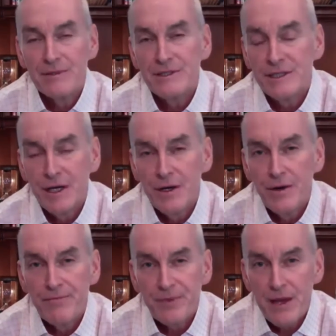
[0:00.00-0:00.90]

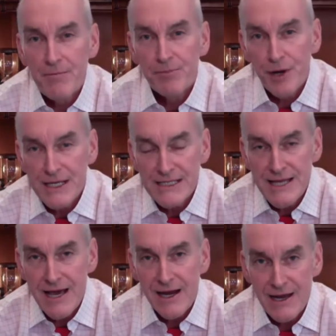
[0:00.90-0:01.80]
So embrace
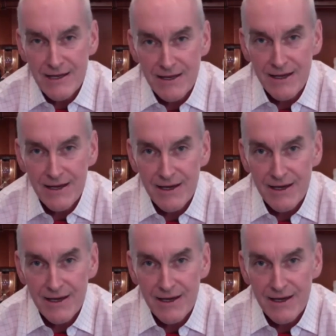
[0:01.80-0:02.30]
that idea.